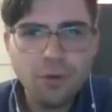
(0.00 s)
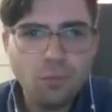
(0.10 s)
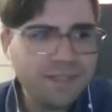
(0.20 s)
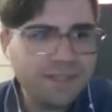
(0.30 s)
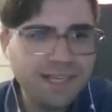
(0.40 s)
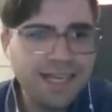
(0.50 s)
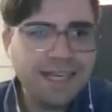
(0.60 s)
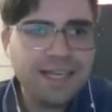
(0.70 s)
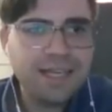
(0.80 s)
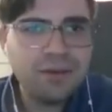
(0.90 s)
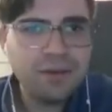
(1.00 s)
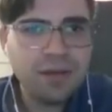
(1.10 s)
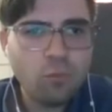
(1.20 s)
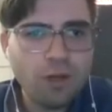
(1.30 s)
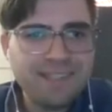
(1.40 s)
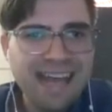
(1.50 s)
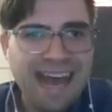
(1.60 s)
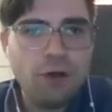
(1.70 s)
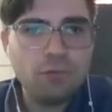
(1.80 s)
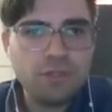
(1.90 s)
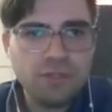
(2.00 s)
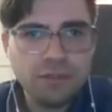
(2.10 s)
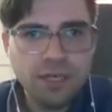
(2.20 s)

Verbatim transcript: what's in and, and what's out